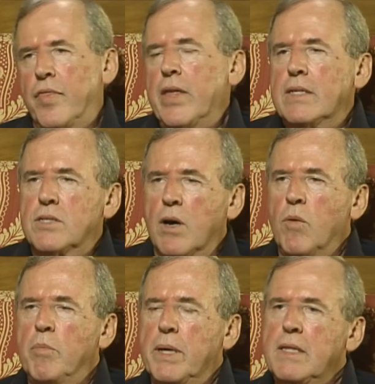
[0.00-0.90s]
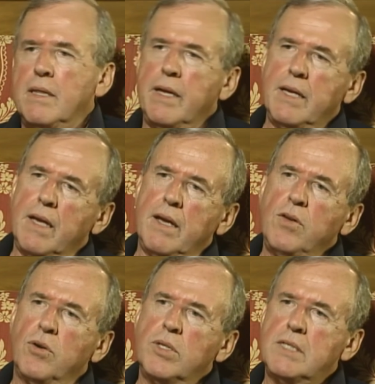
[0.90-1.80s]
think so, but it, it,
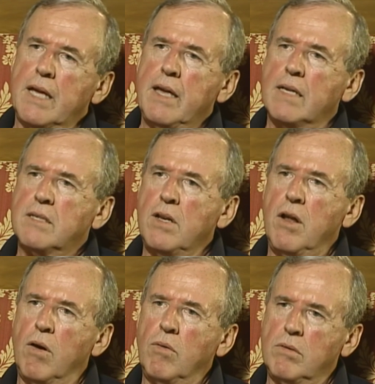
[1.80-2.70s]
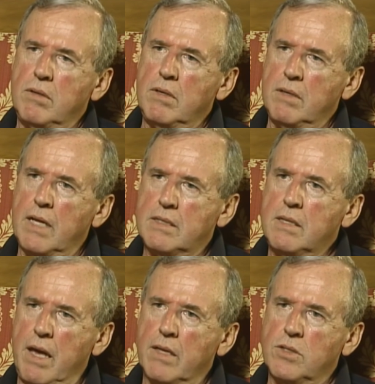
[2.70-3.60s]
you could say yes and no. That's
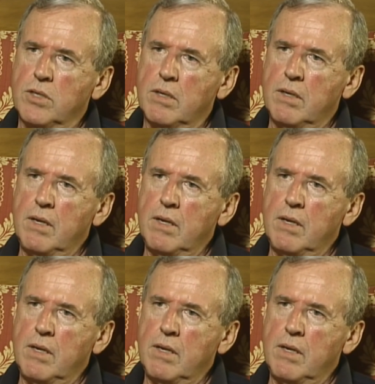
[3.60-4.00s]
the answer